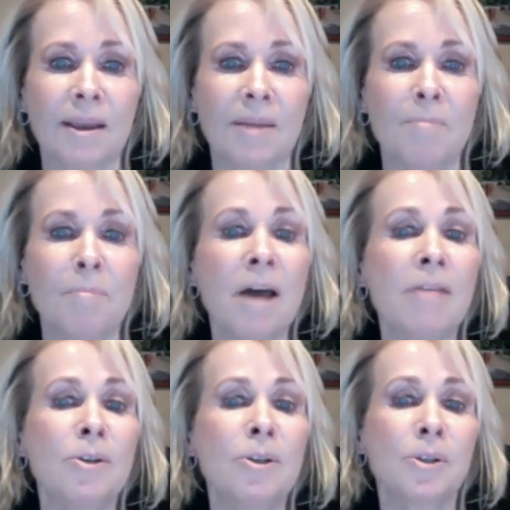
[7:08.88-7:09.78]

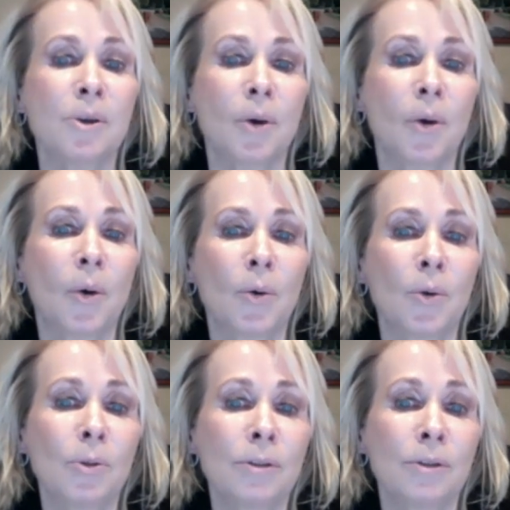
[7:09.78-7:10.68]
Mothers
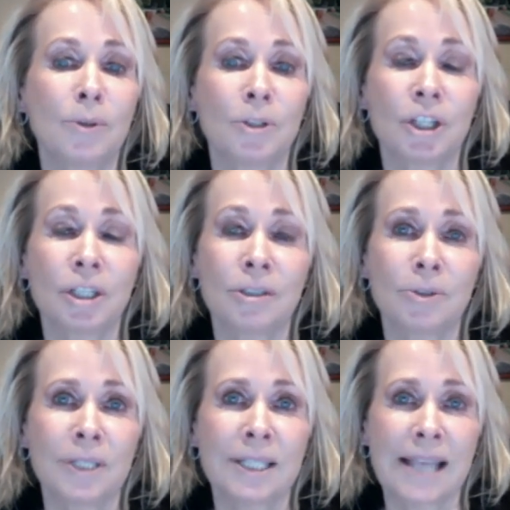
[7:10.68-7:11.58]
hold their
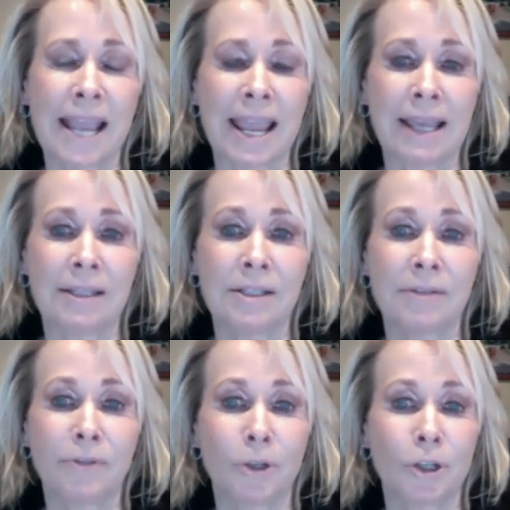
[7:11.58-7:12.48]
children's hands
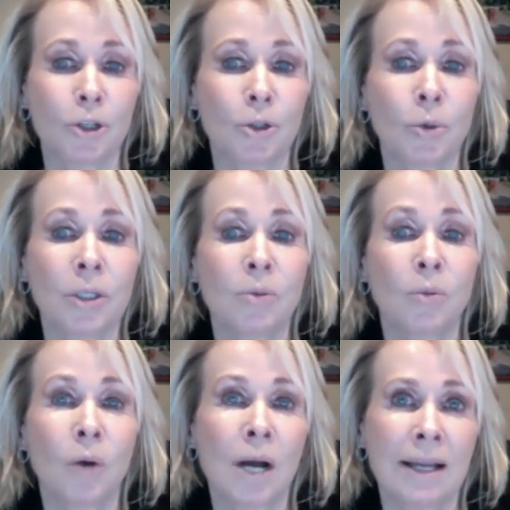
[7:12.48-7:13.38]
for a short
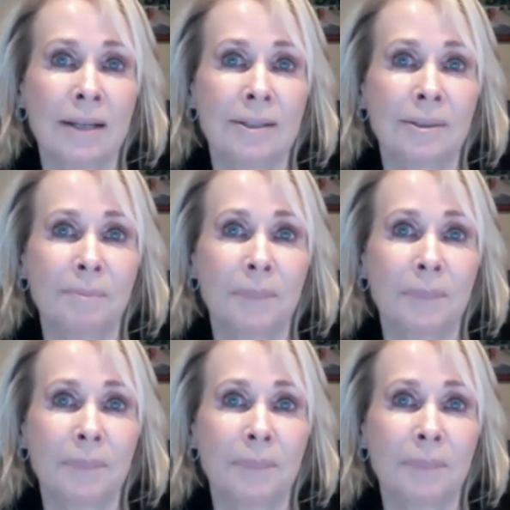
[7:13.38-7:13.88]
while,